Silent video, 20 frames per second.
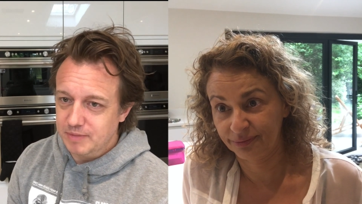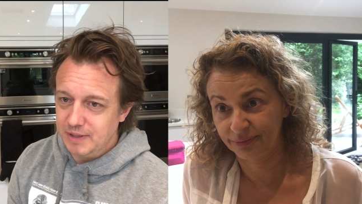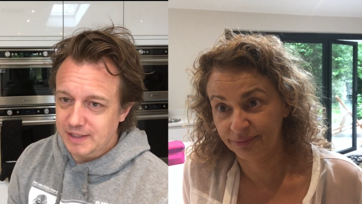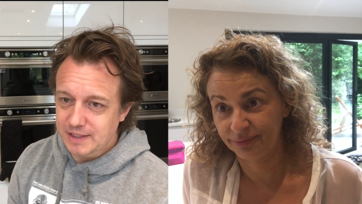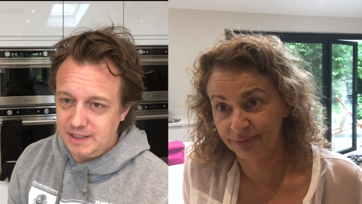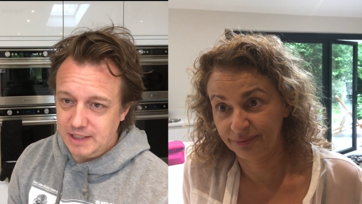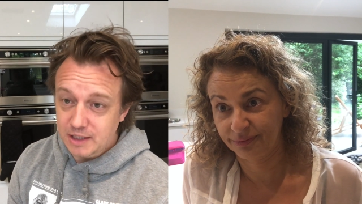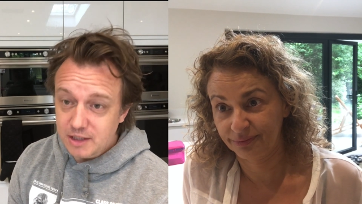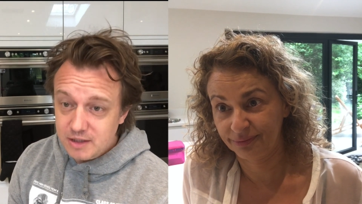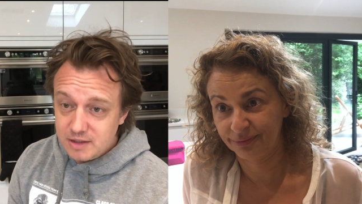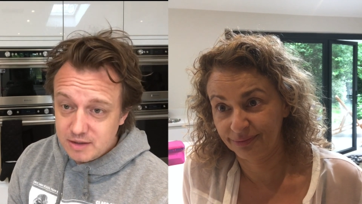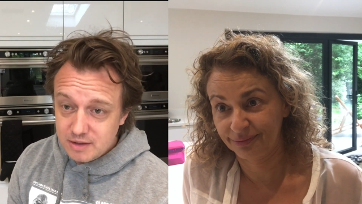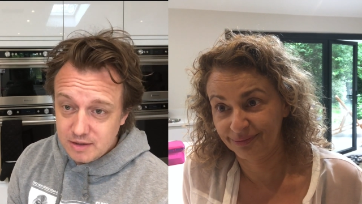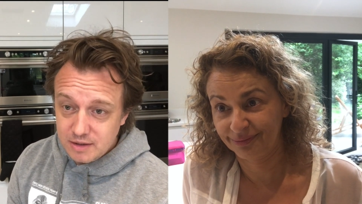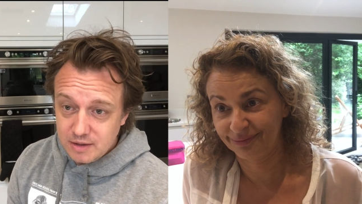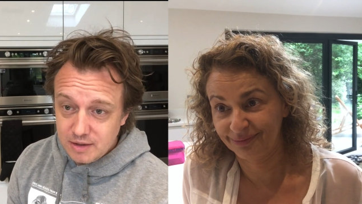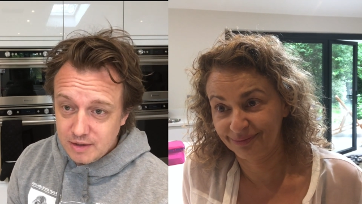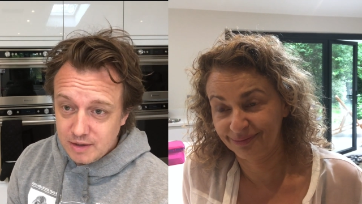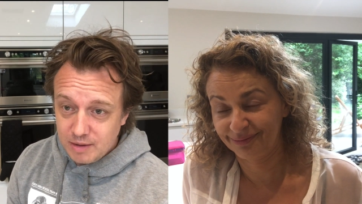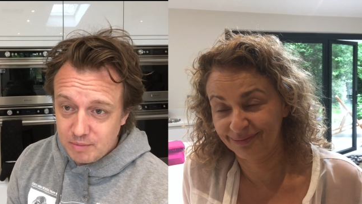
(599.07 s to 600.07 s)
Speaker 1: idiot.
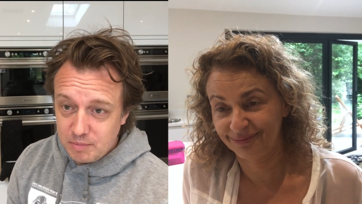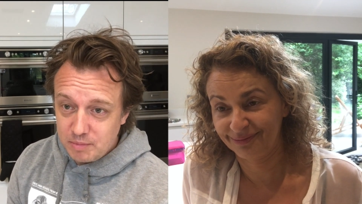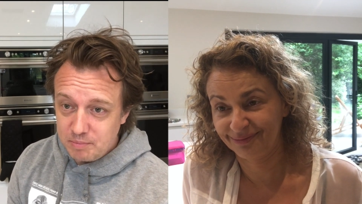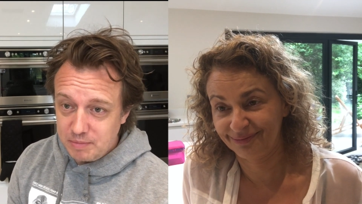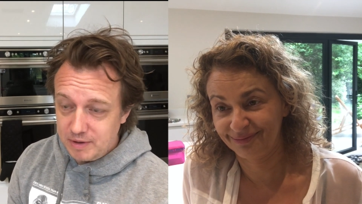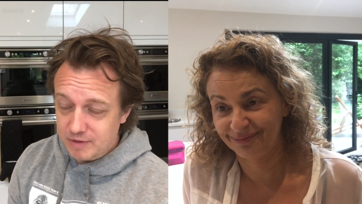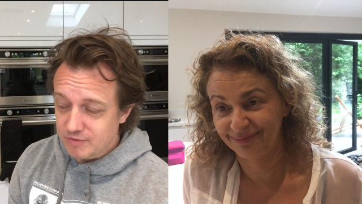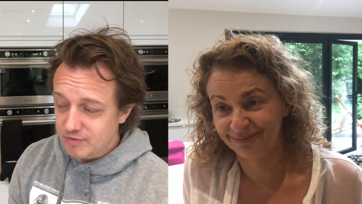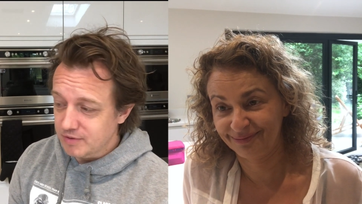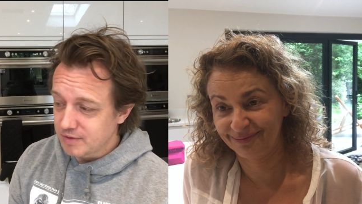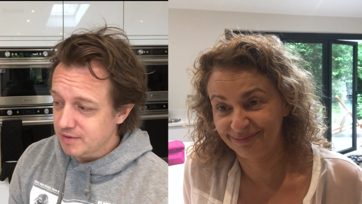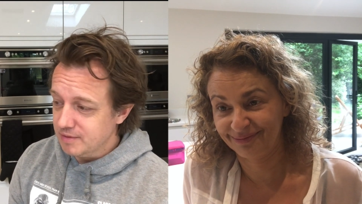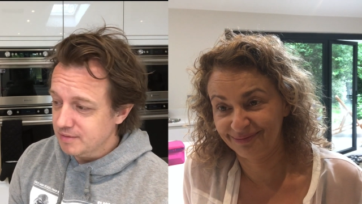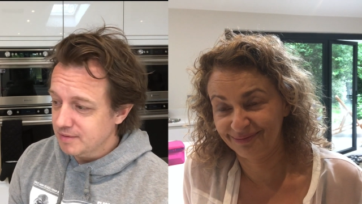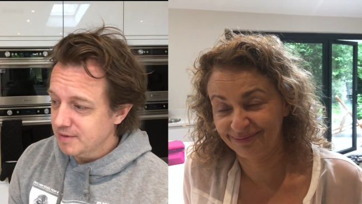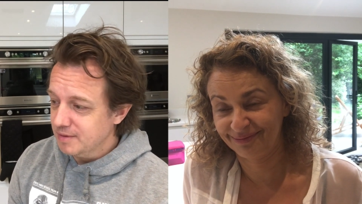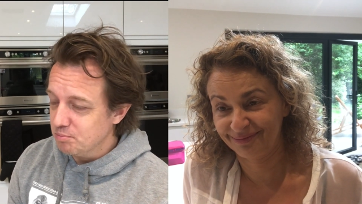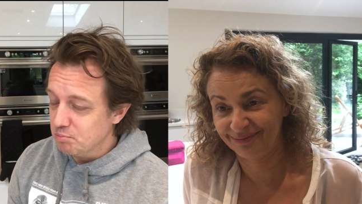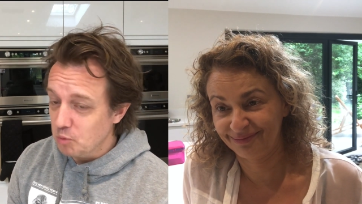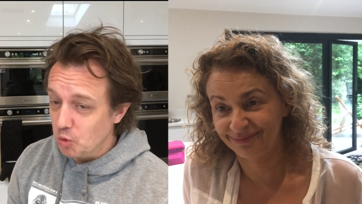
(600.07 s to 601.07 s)
I'm a bit of a
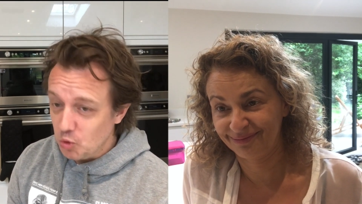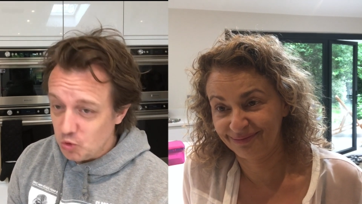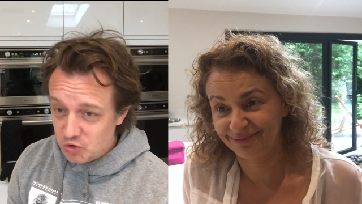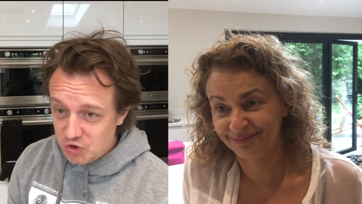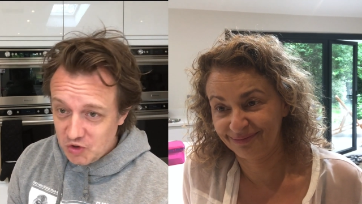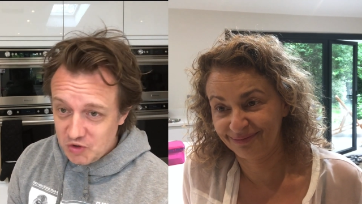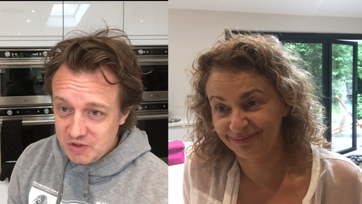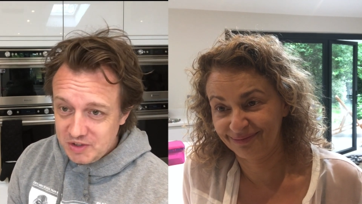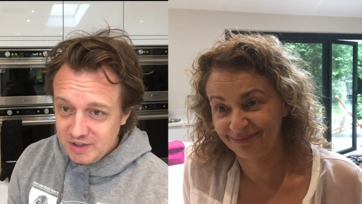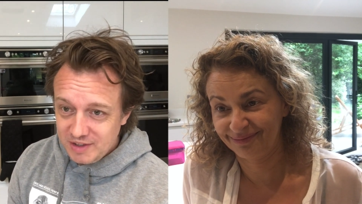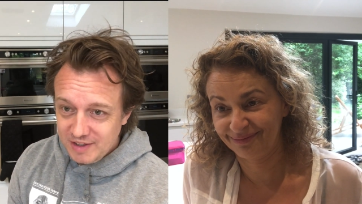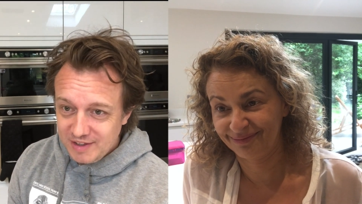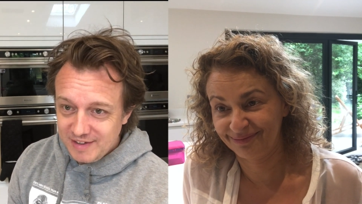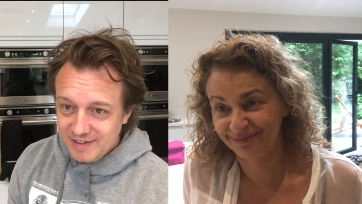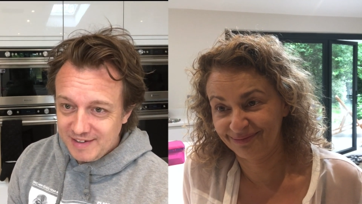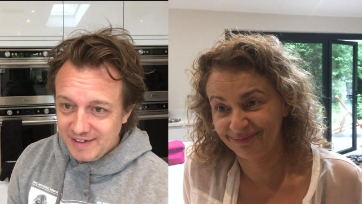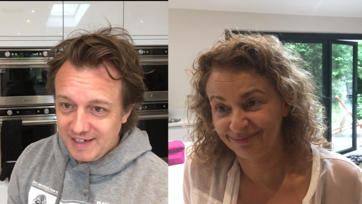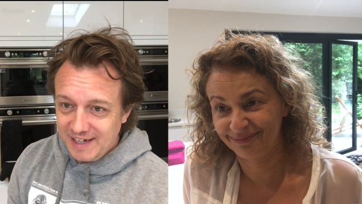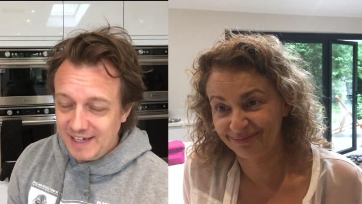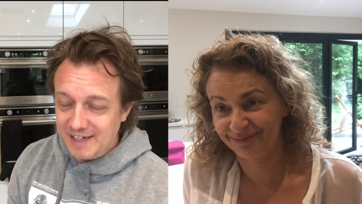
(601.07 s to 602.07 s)
moron.
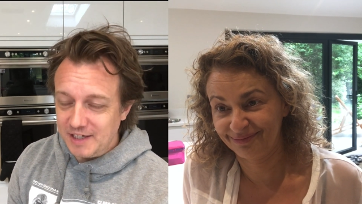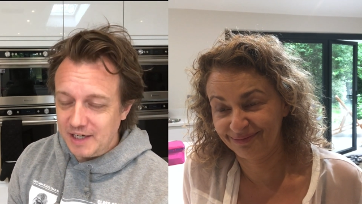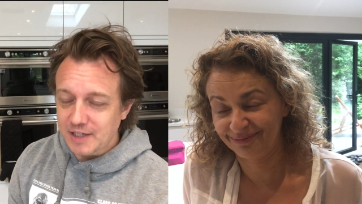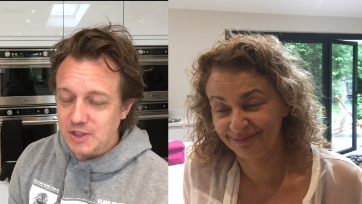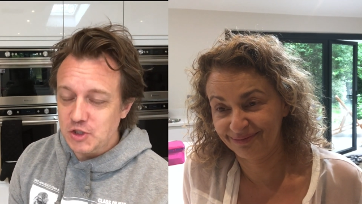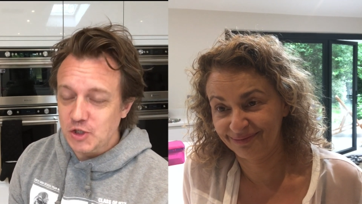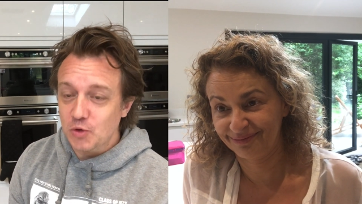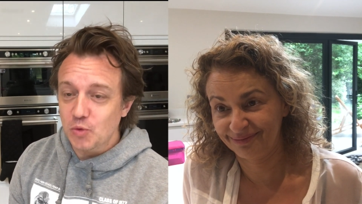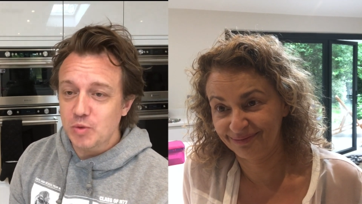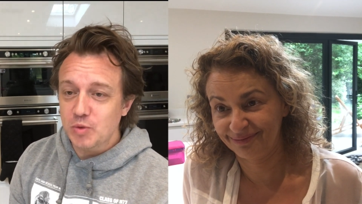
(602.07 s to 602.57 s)
In, and she